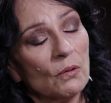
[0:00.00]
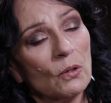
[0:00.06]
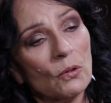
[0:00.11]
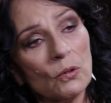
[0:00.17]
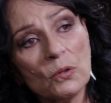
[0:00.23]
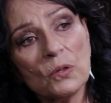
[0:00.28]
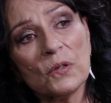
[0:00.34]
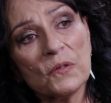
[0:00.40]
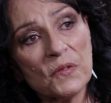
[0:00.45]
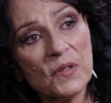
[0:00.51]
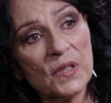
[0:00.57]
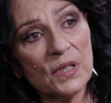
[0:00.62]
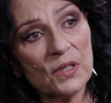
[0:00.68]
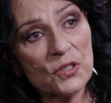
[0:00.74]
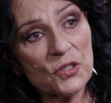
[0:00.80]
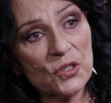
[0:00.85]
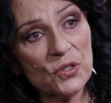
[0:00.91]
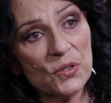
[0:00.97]
all of the
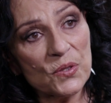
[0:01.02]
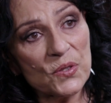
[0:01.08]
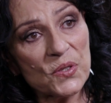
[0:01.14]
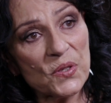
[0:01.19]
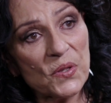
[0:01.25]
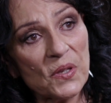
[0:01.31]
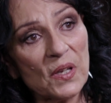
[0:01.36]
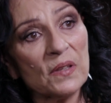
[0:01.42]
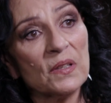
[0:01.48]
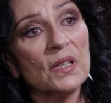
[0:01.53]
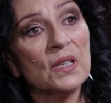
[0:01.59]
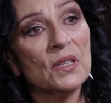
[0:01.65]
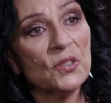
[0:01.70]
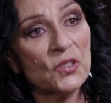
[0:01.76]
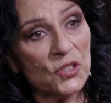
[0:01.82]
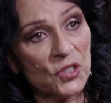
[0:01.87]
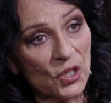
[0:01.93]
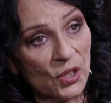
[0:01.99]
issues that the
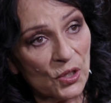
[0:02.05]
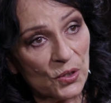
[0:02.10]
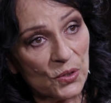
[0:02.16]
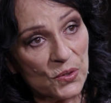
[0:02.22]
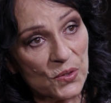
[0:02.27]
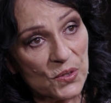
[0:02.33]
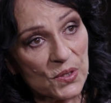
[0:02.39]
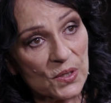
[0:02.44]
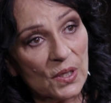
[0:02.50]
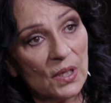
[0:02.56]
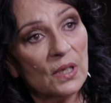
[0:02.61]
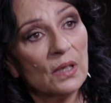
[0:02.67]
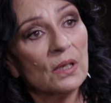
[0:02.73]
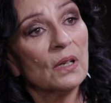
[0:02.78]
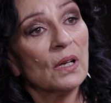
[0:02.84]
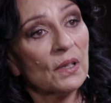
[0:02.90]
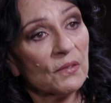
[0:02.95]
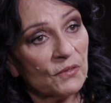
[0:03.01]
NGOs,
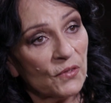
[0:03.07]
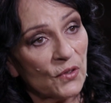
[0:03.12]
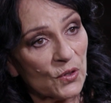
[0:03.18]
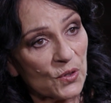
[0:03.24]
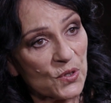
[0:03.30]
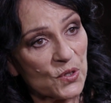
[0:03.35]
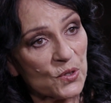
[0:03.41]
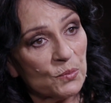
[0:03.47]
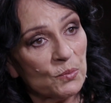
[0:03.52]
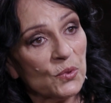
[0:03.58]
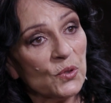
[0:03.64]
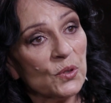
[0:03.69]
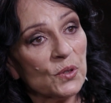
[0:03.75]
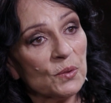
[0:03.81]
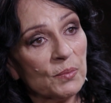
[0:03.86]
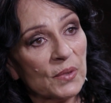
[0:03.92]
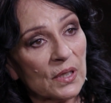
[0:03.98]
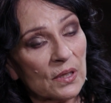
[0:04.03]
like Forest and Bird,
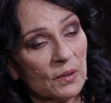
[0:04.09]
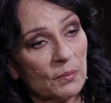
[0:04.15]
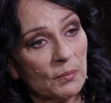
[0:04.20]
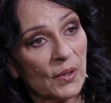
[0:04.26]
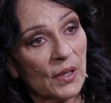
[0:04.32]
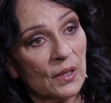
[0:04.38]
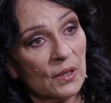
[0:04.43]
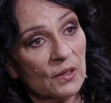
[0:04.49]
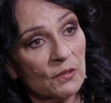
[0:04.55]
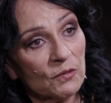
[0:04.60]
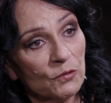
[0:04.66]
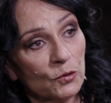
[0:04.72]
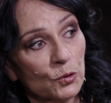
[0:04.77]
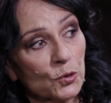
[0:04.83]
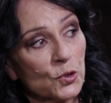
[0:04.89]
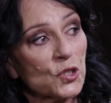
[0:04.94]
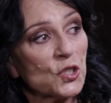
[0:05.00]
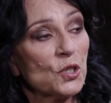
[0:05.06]
had been campaigning
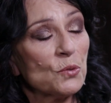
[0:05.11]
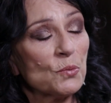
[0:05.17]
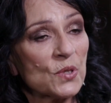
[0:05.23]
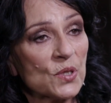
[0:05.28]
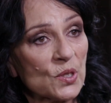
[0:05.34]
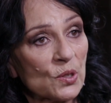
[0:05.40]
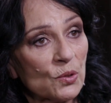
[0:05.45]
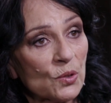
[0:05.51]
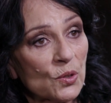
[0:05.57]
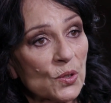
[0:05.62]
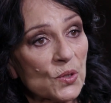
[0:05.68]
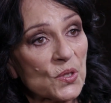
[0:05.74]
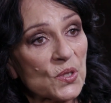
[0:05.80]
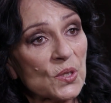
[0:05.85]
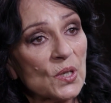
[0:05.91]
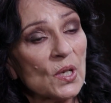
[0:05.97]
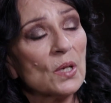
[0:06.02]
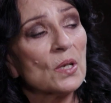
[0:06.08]
for, she was
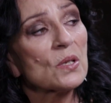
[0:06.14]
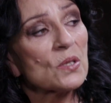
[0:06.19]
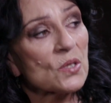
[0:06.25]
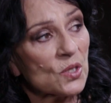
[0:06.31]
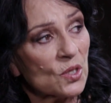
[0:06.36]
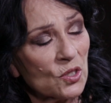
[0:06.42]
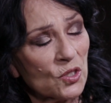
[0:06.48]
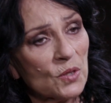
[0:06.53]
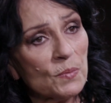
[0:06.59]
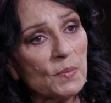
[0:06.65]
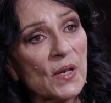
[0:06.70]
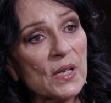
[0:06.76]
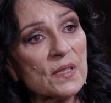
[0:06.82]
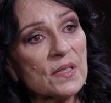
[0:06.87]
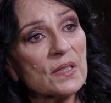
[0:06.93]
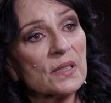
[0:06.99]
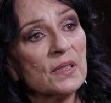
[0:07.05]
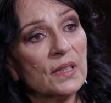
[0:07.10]
across. So she
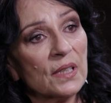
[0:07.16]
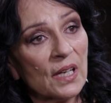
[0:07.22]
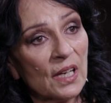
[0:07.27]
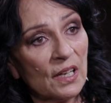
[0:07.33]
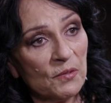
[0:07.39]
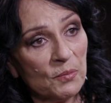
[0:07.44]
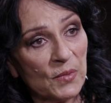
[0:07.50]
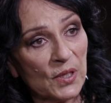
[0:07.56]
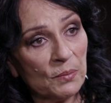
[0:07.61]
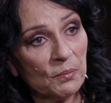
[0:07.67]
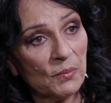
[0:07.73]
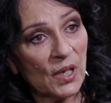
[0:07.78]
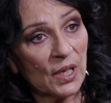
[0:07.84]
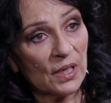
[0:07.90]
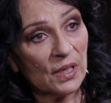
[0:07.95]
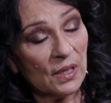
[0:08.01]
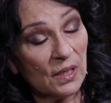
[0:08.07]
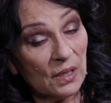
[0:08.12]
basically gave me my
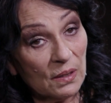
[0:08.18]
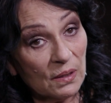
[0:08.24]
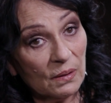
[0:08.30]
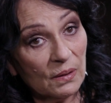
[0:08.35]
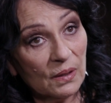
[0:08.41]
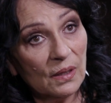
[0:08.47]
head,